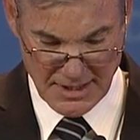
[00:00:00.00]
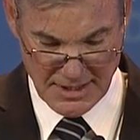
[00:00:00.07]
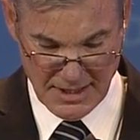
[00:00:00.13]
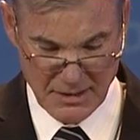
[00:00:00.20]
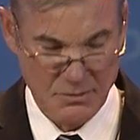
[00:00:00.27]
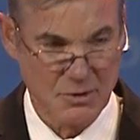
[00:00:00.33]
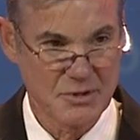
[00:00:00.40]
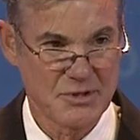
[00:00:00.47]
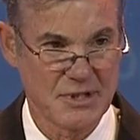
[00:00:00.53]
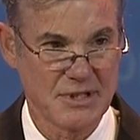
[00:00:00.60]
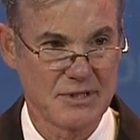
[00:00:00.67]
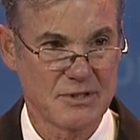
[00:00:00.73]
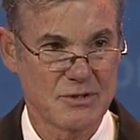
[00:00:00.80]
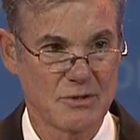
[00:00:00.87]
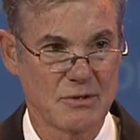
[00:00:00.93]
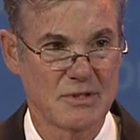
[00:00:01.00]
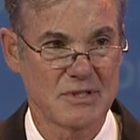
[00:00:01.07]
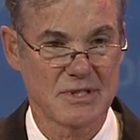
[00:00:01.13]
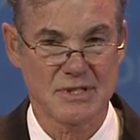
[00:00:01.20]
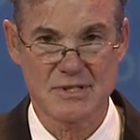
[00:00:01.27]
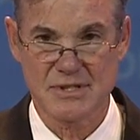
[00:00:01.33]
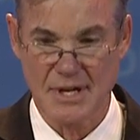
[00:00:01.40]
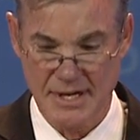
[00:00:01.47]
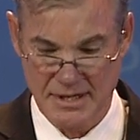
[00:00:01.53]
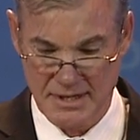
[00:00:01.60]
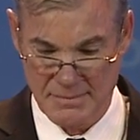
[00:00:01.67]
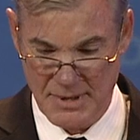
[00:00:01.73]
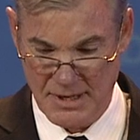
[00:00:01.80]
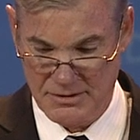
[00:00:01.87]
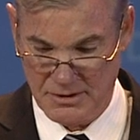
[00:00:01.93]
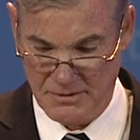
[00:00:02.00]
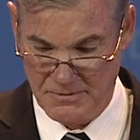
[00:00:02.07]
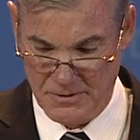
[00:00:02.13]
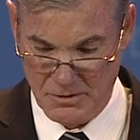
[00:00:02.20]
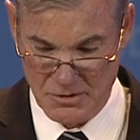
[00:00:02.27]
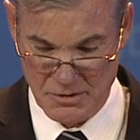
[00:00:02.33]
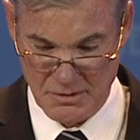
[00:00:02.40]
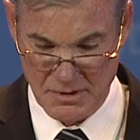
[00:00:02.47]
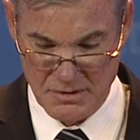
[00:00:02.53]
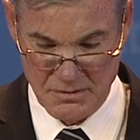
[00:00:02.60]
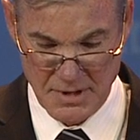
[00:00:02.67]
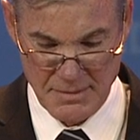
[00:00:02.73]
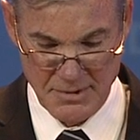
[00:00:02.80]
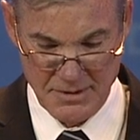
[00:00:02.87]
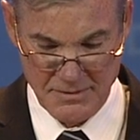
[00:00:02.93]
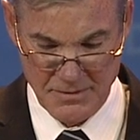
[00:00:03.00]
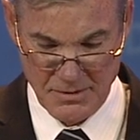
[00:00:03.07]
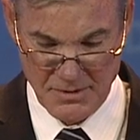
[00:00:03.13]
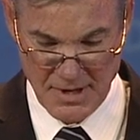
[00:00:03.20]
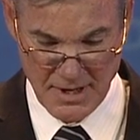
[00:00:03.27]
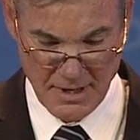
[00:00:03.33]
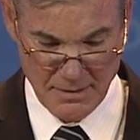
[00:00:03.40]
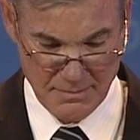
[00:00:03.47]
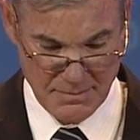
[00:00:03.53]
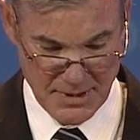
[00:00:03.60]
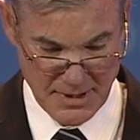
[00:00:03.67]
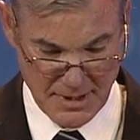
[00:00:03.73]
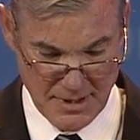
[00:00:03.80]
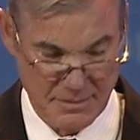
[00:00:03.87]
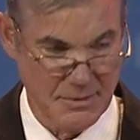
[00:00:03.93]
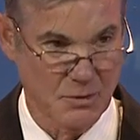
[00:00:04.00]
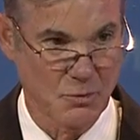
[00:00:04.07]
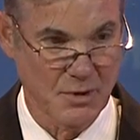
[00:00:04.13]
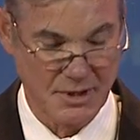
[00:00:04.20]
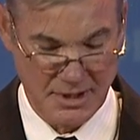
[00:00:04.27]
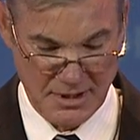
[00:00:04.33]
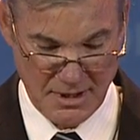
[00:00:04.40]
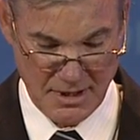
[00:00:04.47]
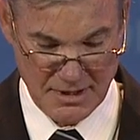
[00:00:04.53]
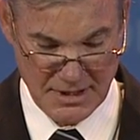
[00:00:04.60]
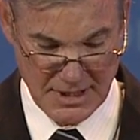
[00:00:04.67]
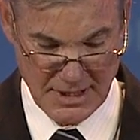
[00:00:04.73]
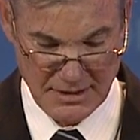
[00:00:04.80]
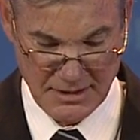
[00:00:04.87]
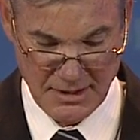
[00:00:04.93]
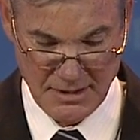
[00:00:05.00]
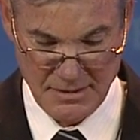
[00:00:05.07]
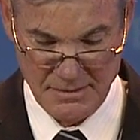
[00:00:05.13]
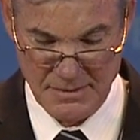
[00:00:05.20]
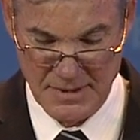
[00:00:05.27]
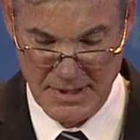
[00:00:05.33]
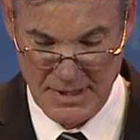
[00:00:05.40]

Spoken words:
Again, we're seeing students excited about their future and dreaming of who they can become and working hard to get there.